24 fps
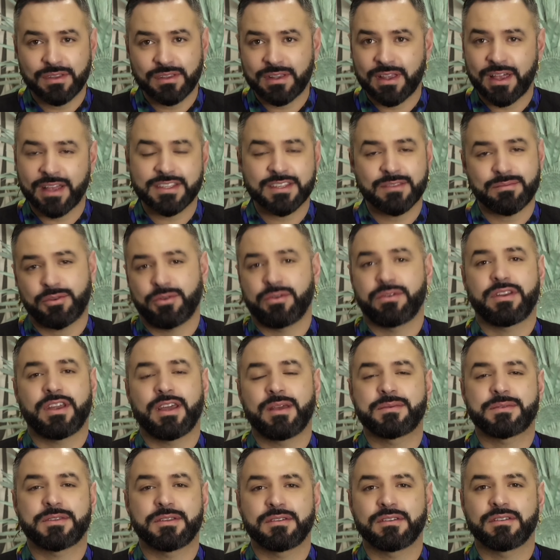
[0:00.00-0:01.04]
lots of
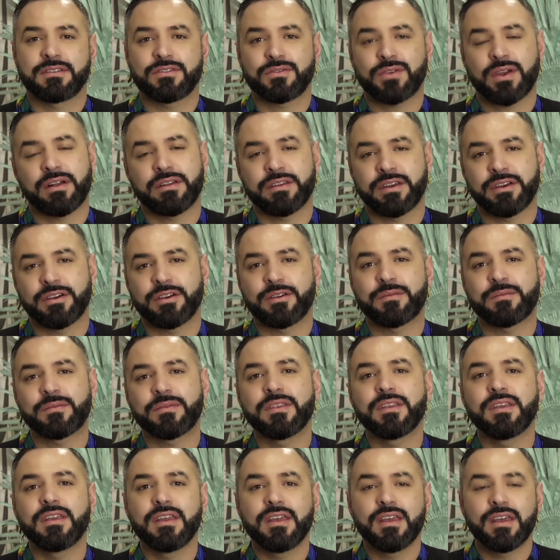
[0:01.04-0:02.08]
prototypes and trial and error.
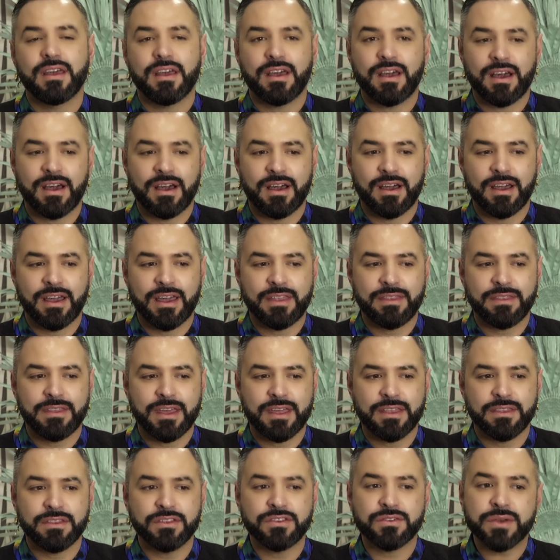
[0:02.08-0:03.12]
And
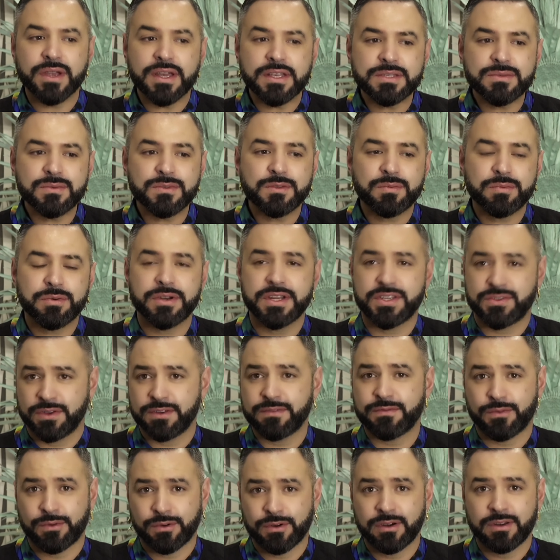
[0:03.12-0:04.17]
then the dress was pretty
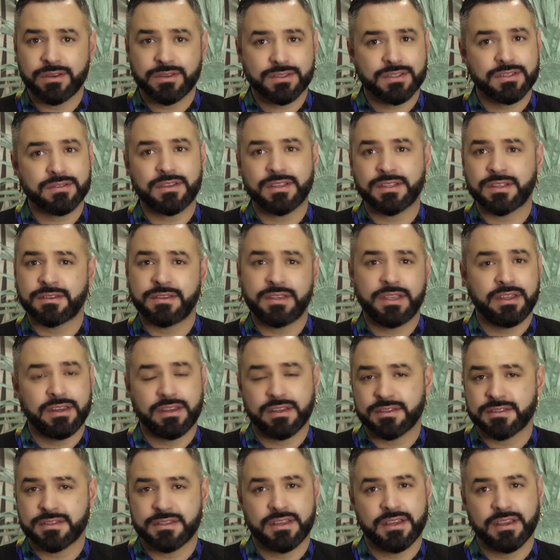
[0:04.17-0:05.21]
straightforward. It's a
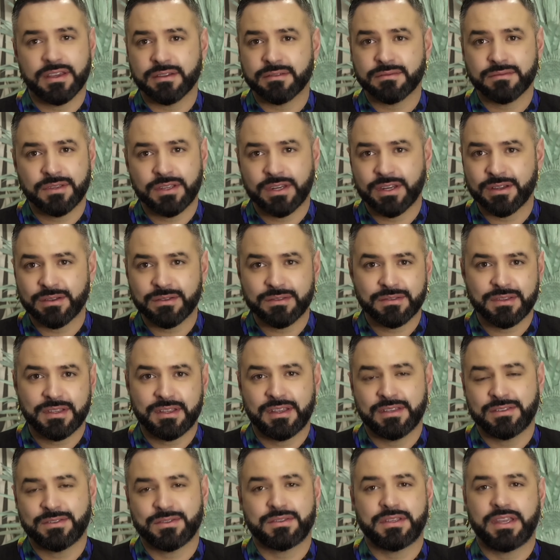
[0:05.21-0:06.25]
tedious thing, you know?
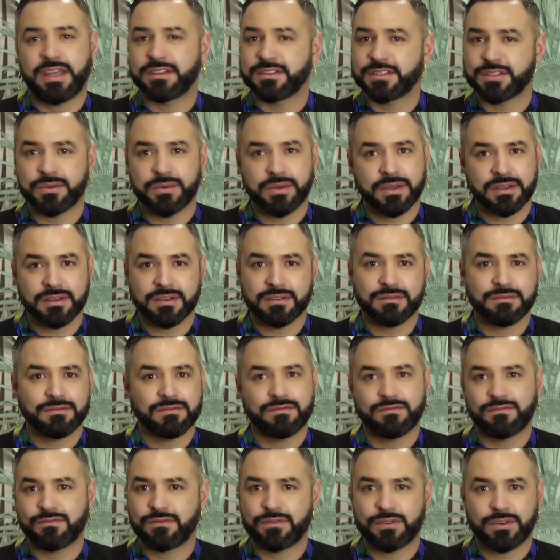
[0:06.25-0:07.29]
It's just hand sewing
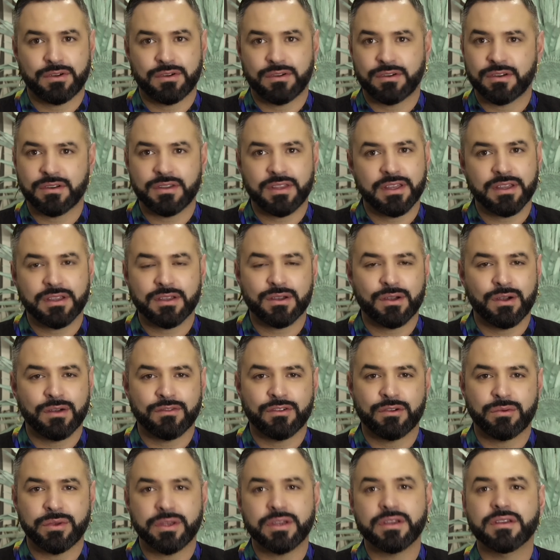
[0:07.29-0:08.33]
for like
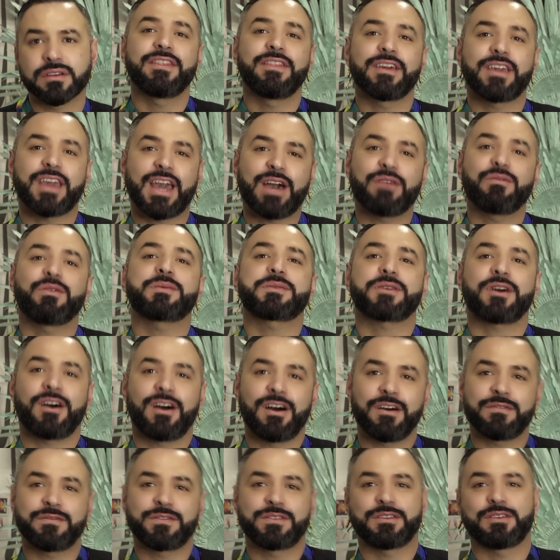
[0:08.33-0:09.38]
over a week. The gown rips
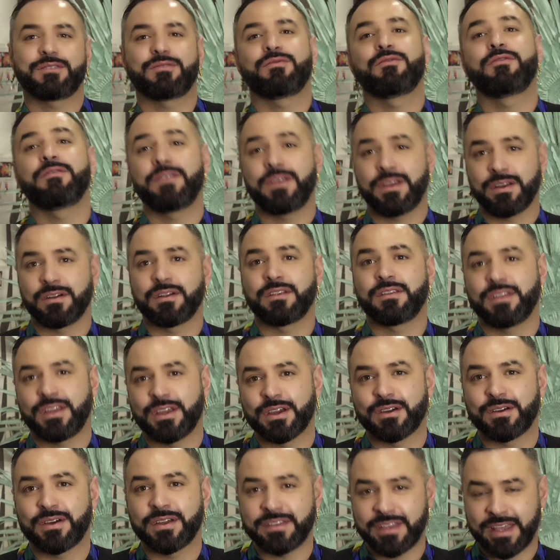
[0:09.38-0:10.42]
off to reveal
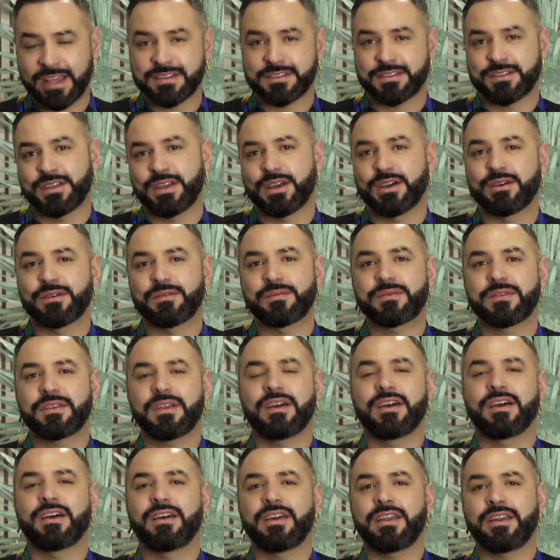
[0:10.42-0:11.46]
a dance Leo,
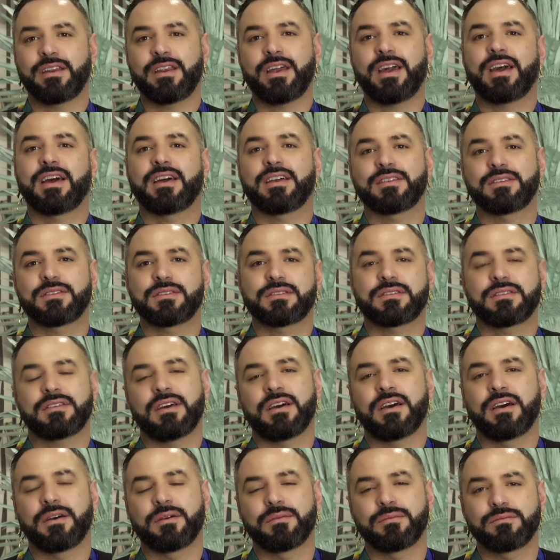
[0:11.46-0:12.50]
and it has
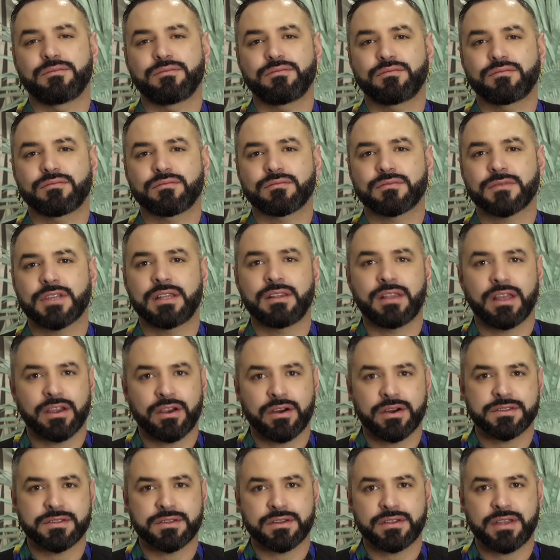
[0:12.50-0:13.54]
leg
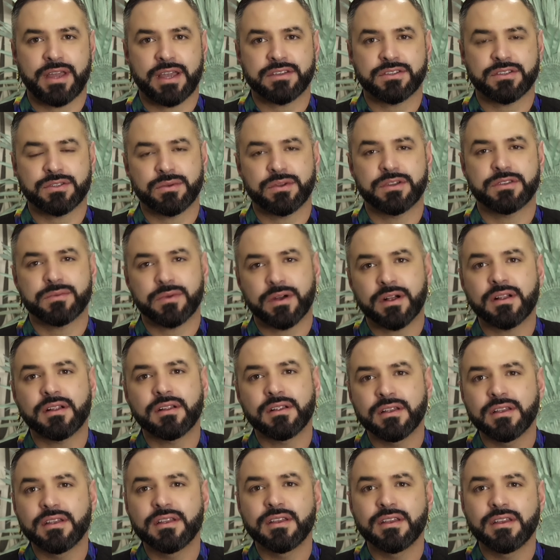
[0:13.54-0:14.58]
bars that attach to it as well.
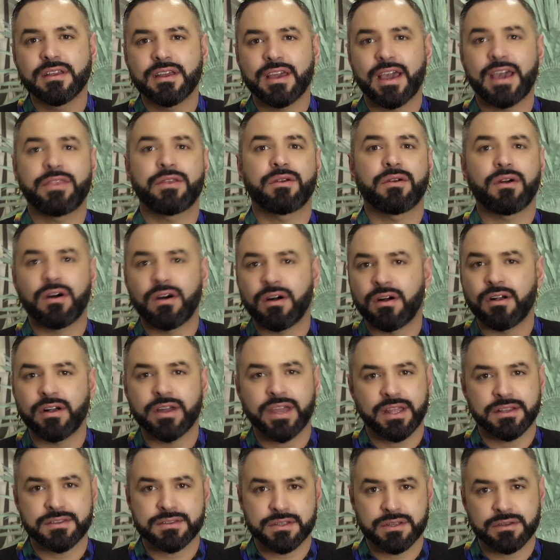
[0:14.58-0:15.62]
And they're all
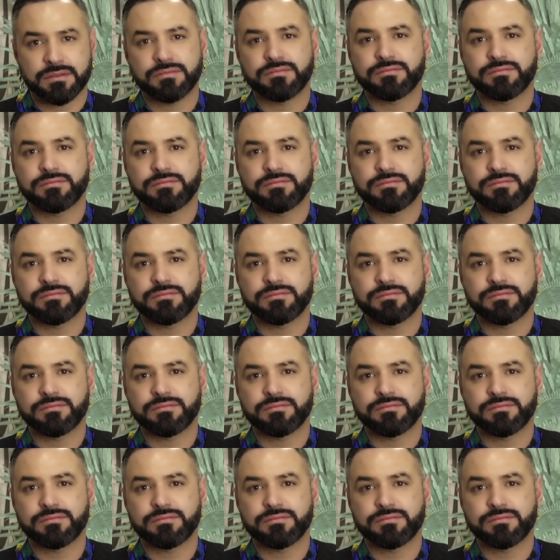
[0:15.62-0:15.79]
hand sewn.